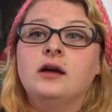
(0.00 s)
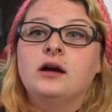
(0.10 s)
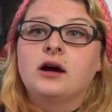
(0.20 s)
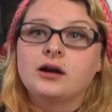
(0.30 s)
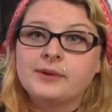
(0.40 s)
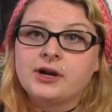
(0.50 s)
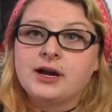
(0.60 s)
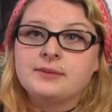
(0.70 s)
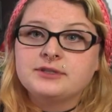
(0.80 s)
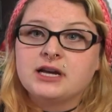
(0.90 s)
hermit
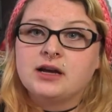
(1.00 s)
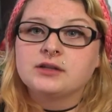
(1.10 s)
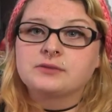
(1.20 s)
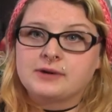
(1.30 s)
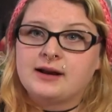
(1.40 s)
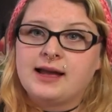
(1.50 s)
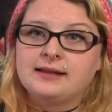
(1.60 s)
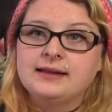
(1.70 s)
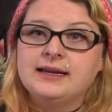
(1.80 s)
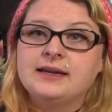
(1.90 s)
crab shells where I
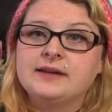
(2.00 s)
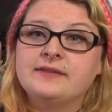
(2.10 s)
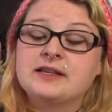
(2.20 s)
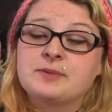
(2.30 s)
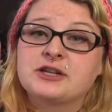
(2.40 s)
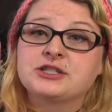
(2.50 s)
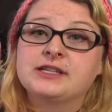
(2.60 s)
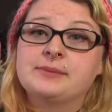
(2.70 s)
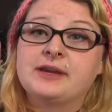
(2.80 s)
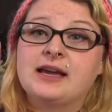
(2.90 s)
live,
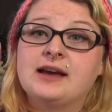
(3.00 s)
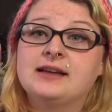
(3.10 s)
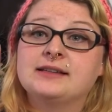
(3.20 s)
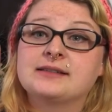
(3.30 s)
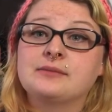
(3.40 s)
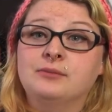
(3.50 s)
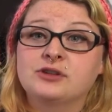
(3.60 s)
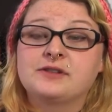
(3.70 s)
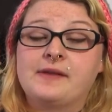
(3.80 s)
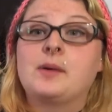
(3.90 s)
especially because
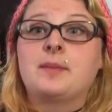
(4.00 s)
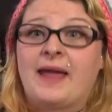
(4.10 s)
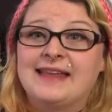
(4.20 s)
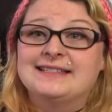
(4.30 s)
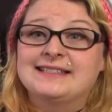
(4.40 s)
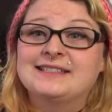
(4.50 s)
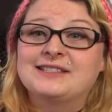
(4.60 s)
most of them are painted.